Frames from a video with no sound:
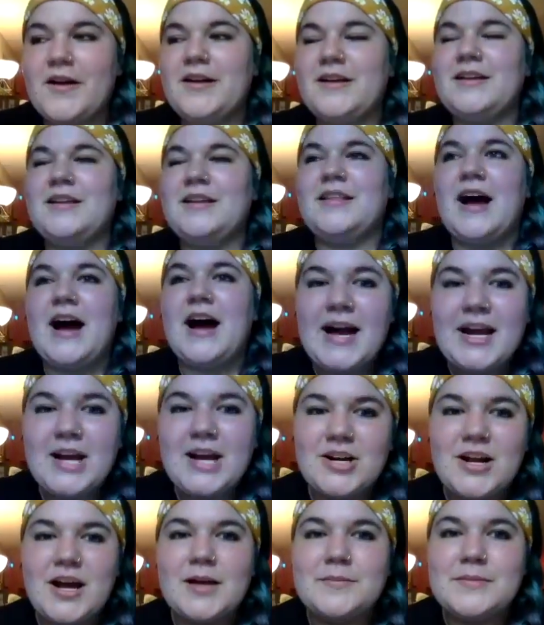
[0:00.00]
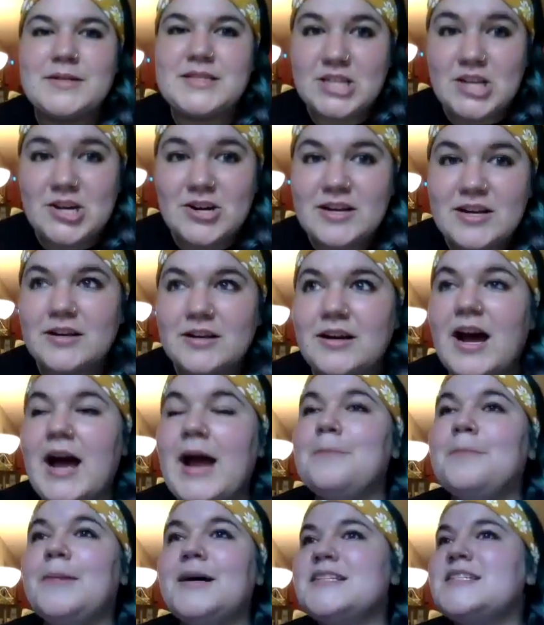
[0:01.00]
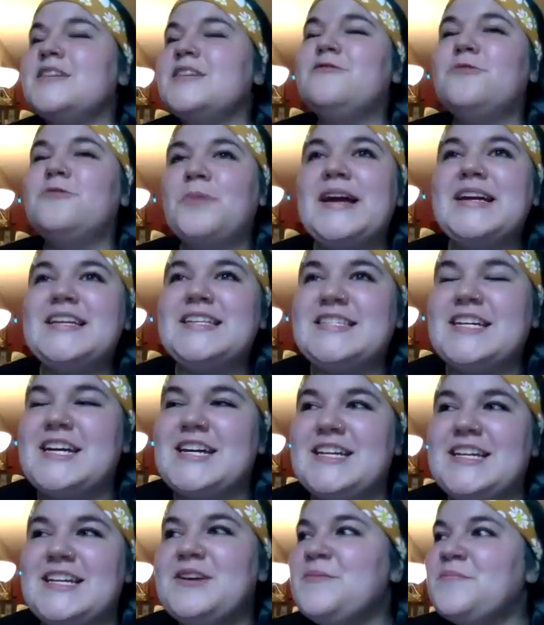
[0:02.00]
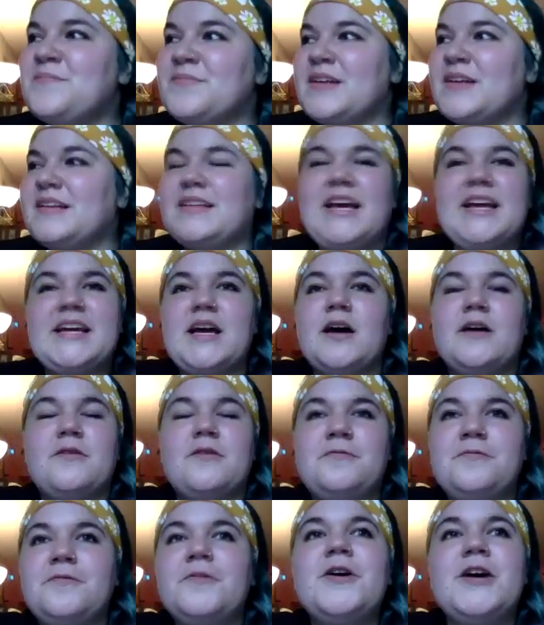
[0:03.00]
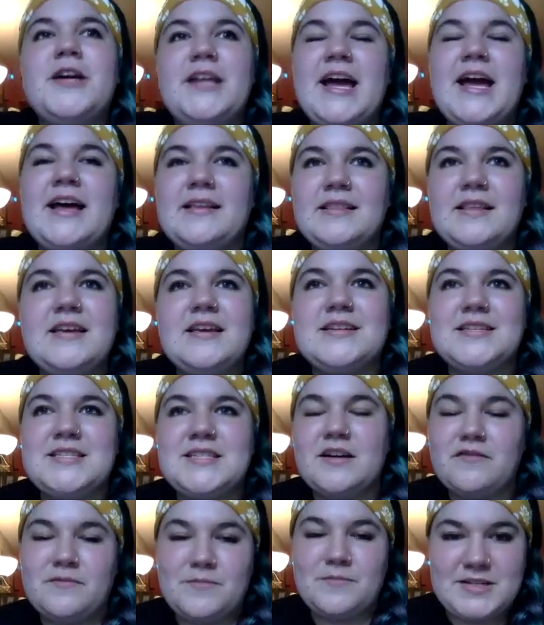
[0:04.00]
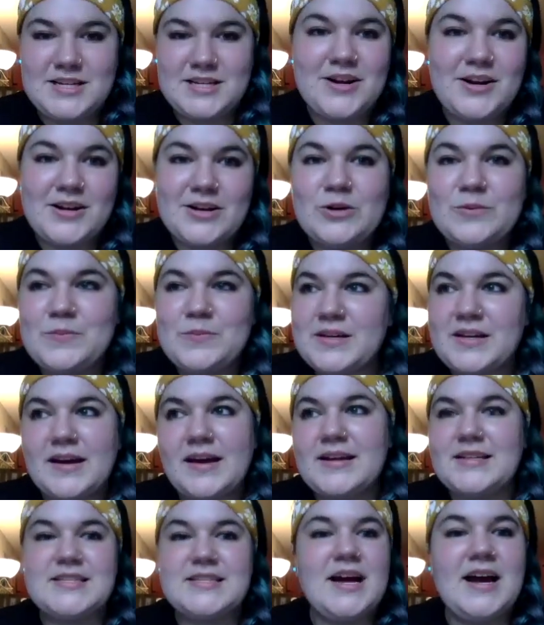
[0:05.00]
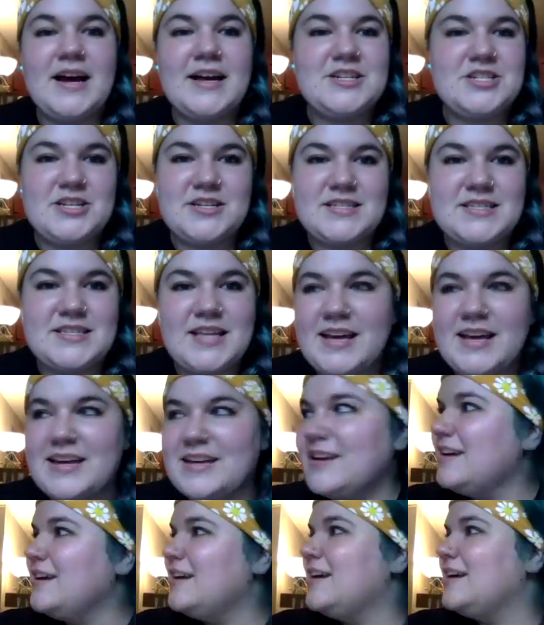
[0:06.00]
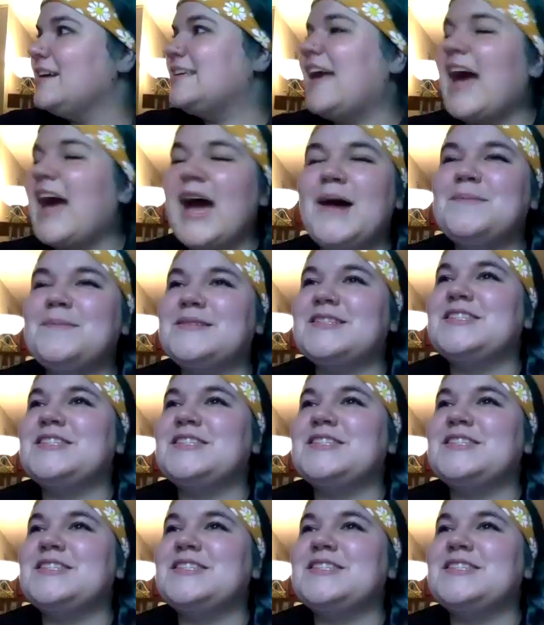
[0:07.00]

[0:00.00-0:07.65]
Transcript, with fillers: on the iron on material. I must have wasted like a foot at least of material oh because God. I was like, kept